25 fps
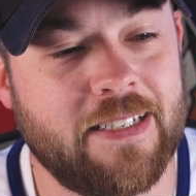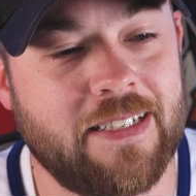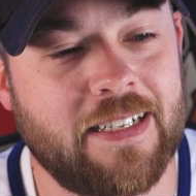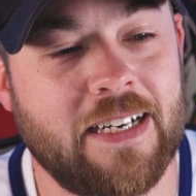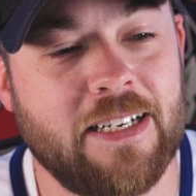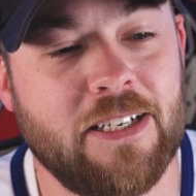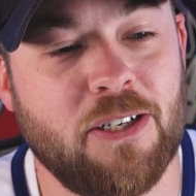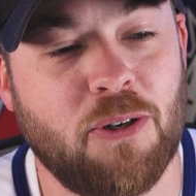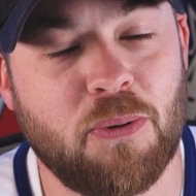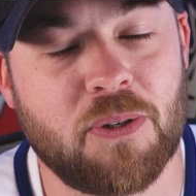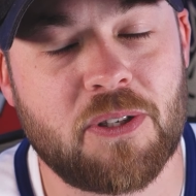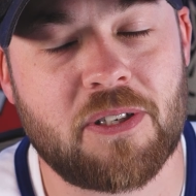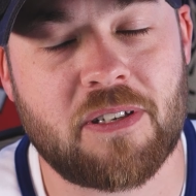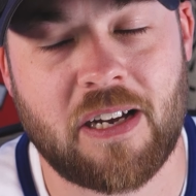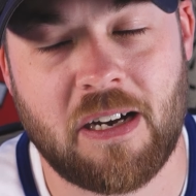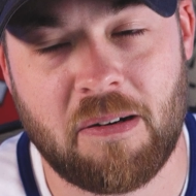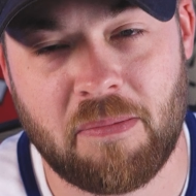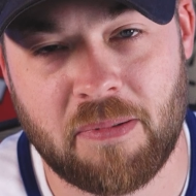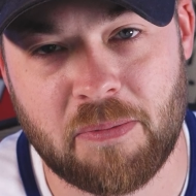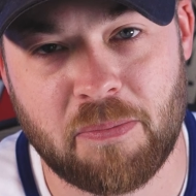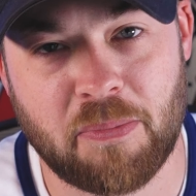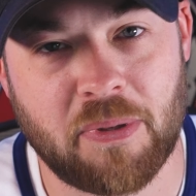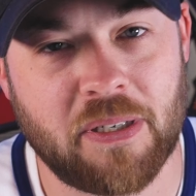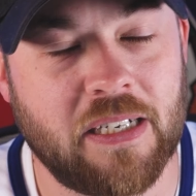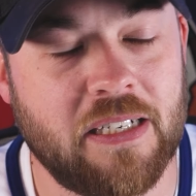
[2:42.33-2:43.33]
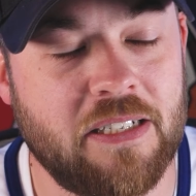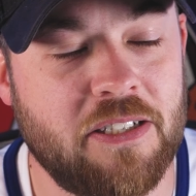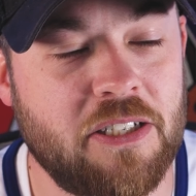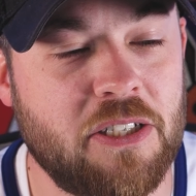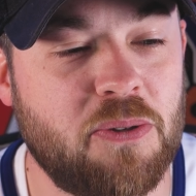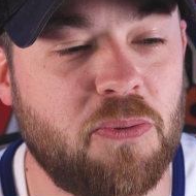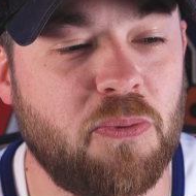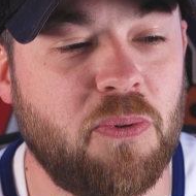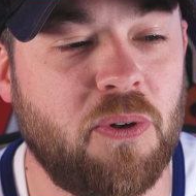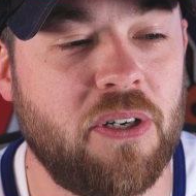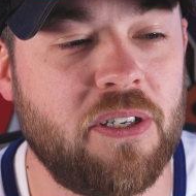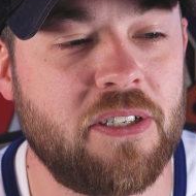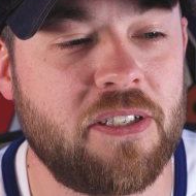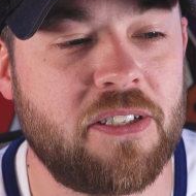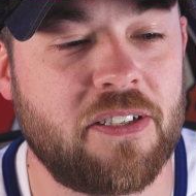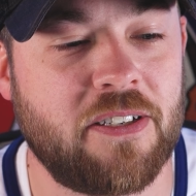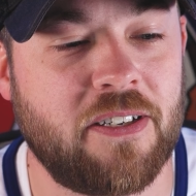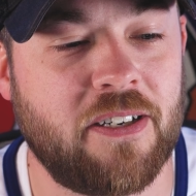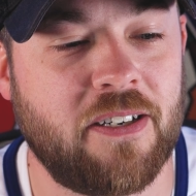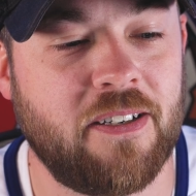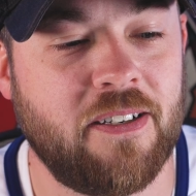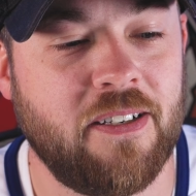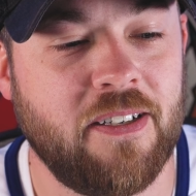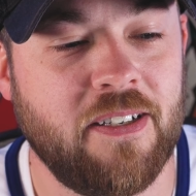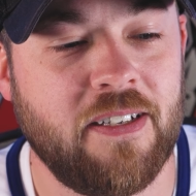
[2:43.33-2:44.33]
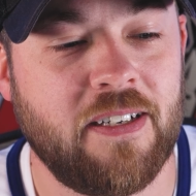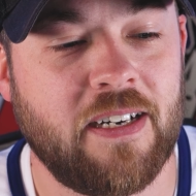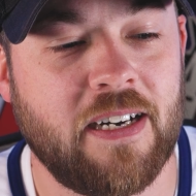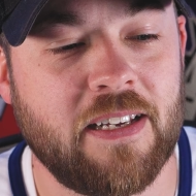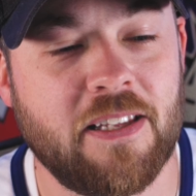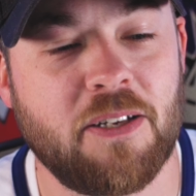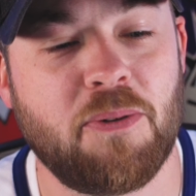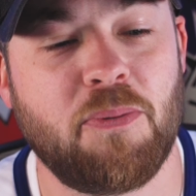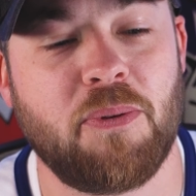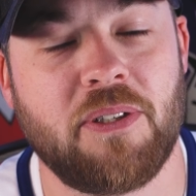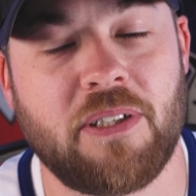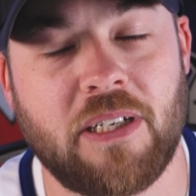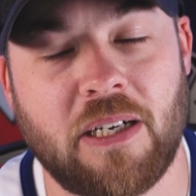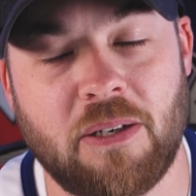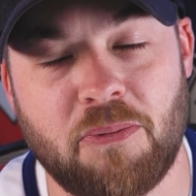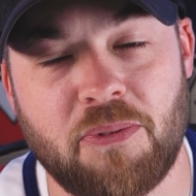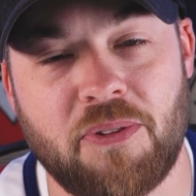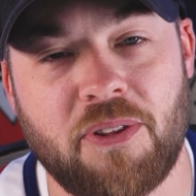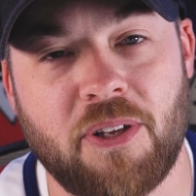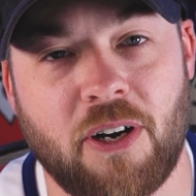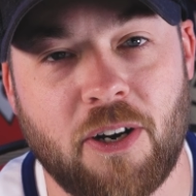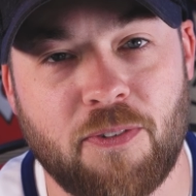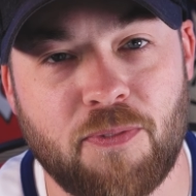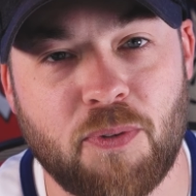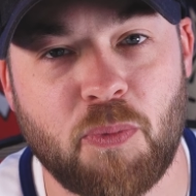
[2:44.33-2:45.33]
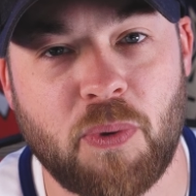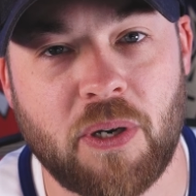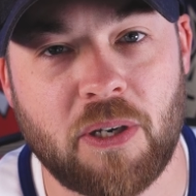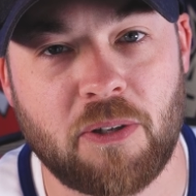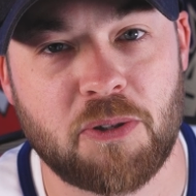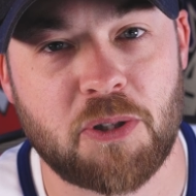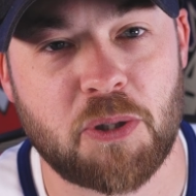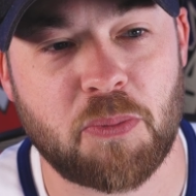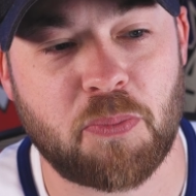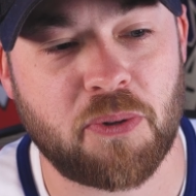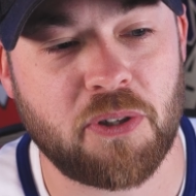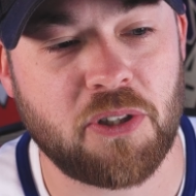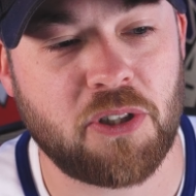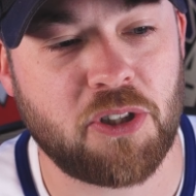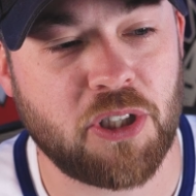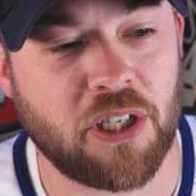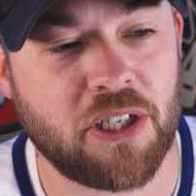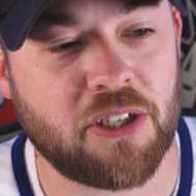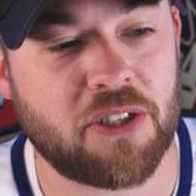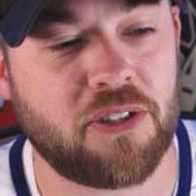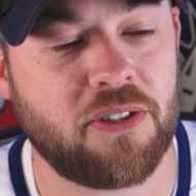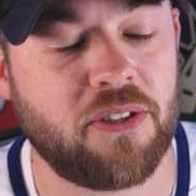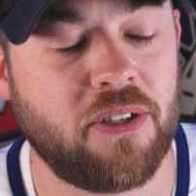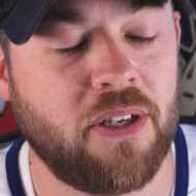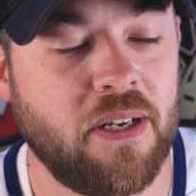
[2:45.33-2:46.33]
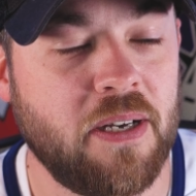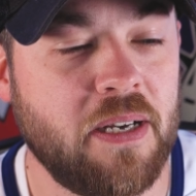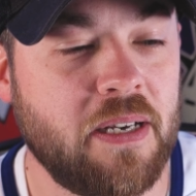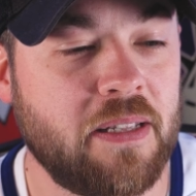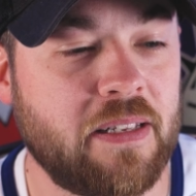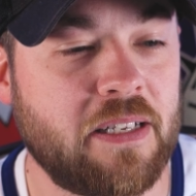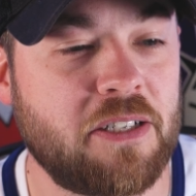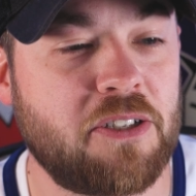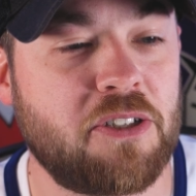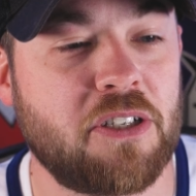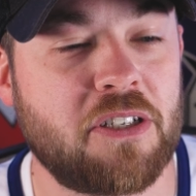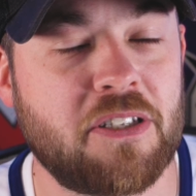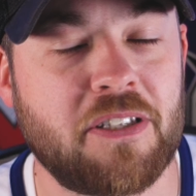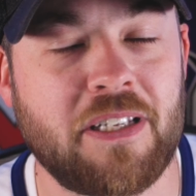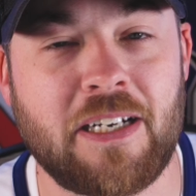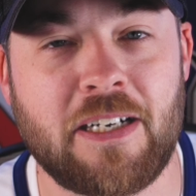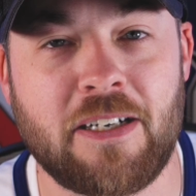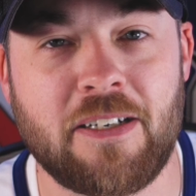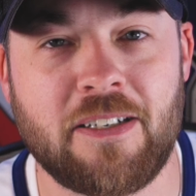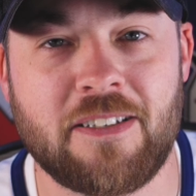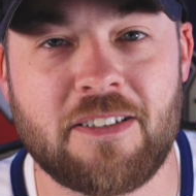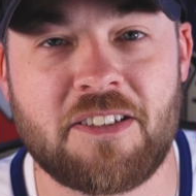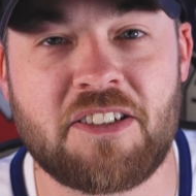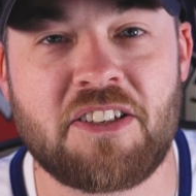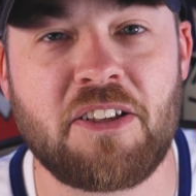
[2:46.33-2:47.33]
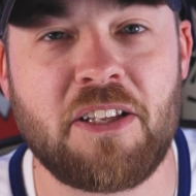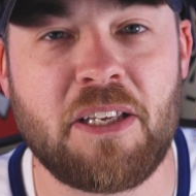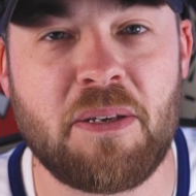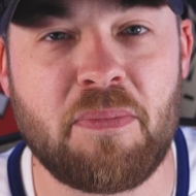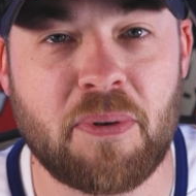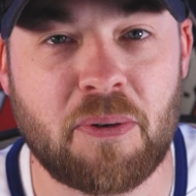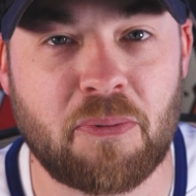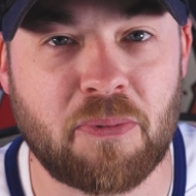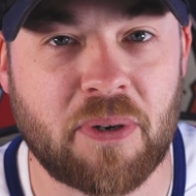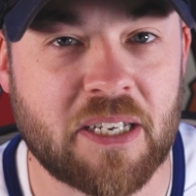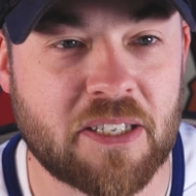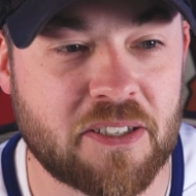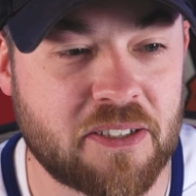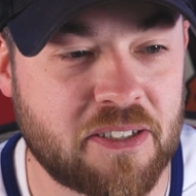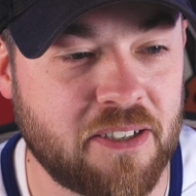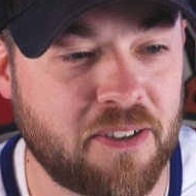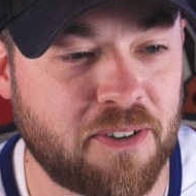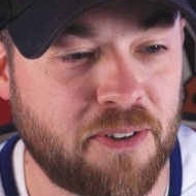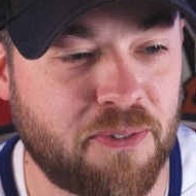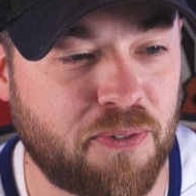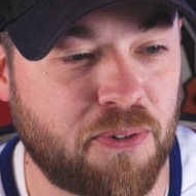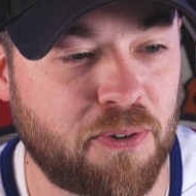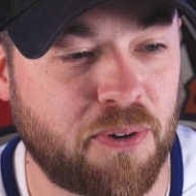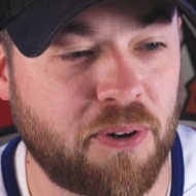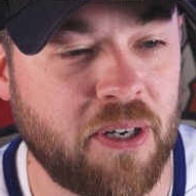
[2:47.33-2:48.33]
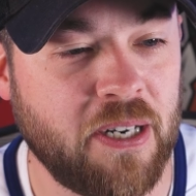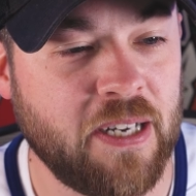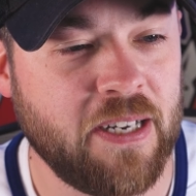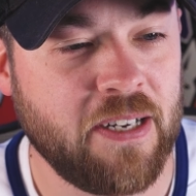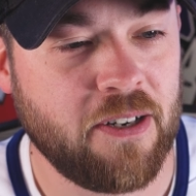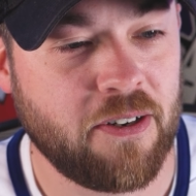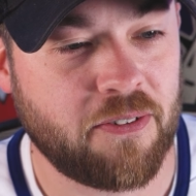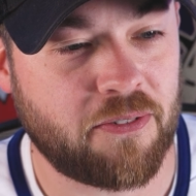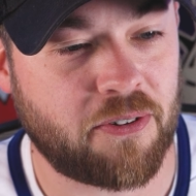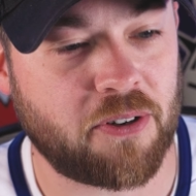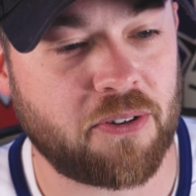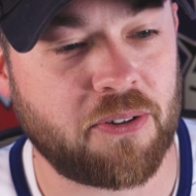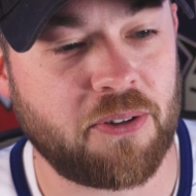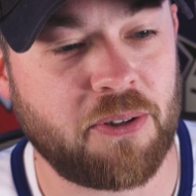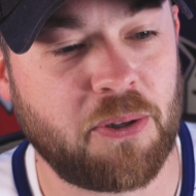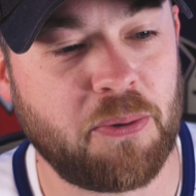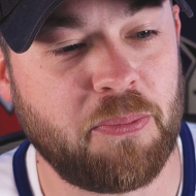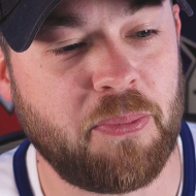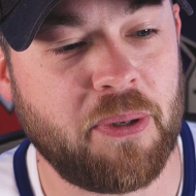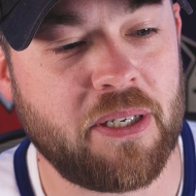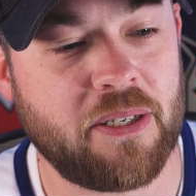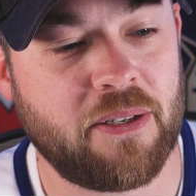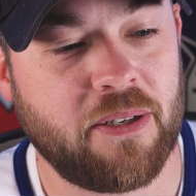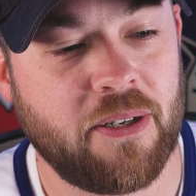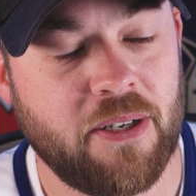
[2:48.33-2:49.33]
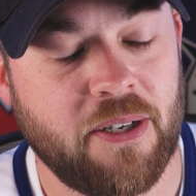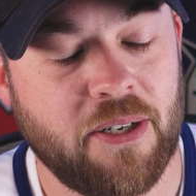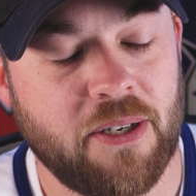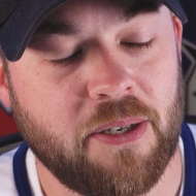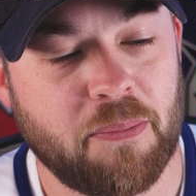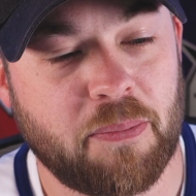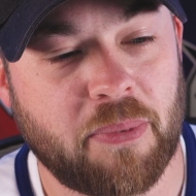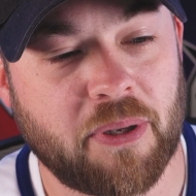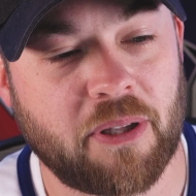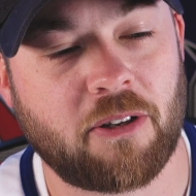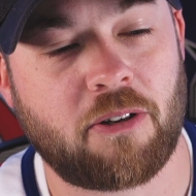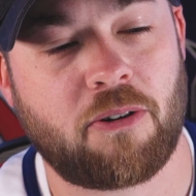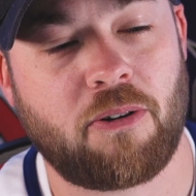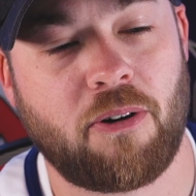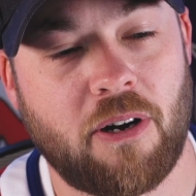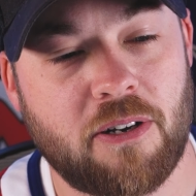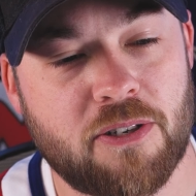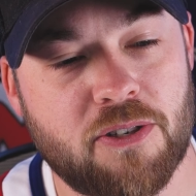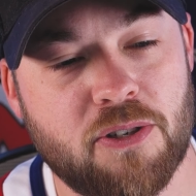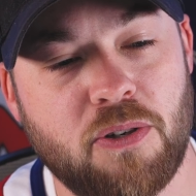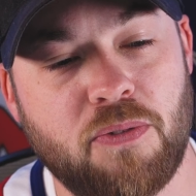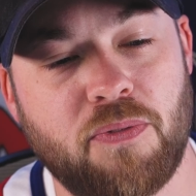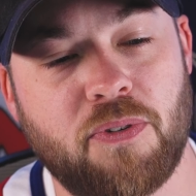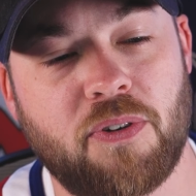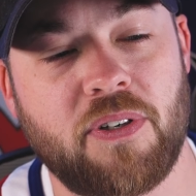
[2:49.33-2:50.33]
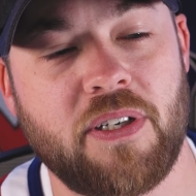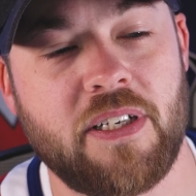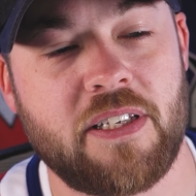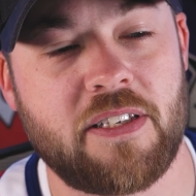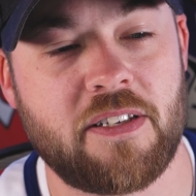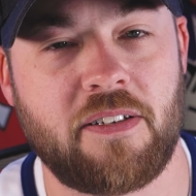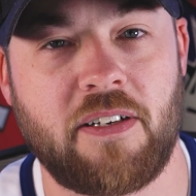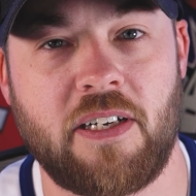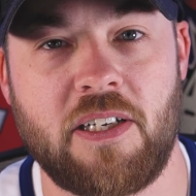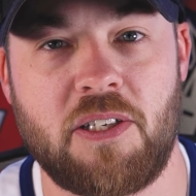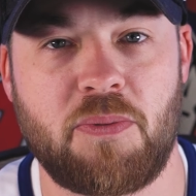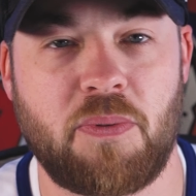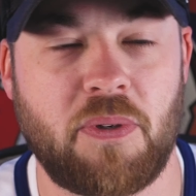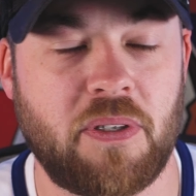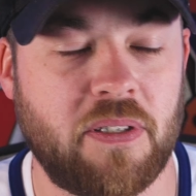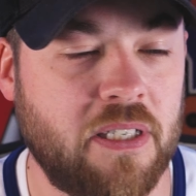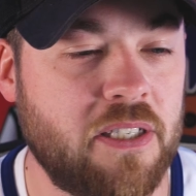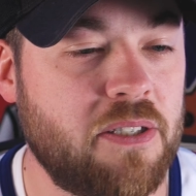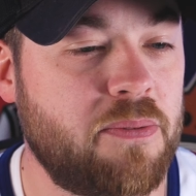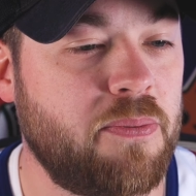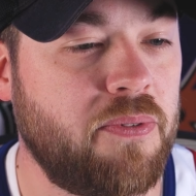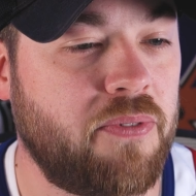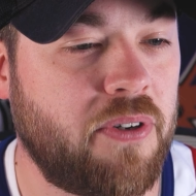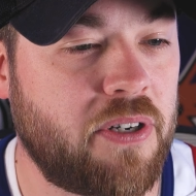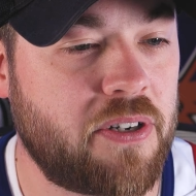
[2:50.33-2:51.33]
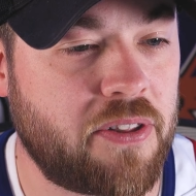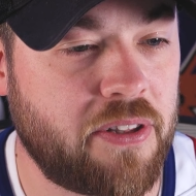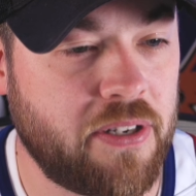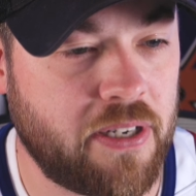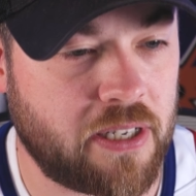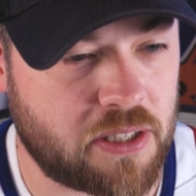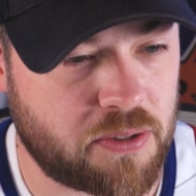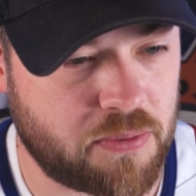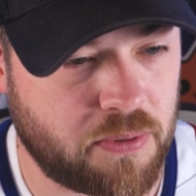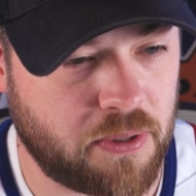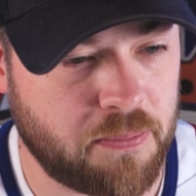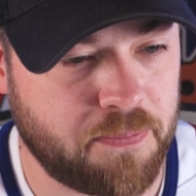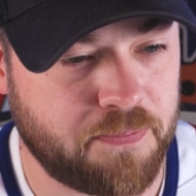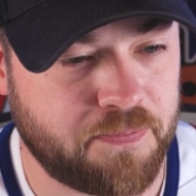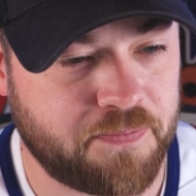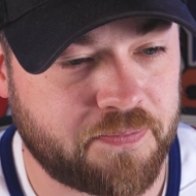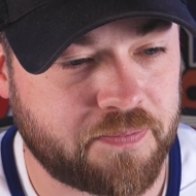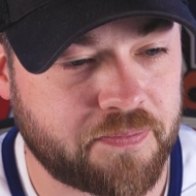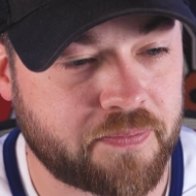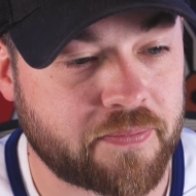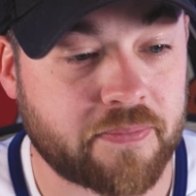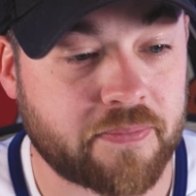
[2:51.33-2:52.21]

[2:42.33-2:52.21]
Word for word: I know it's coming, but I just want, I think we're done with the Hartford Whalers appreciation. Let's just let it sleep and rest here for a little bit, but the crossover is a nice one. Let's move on to the next one.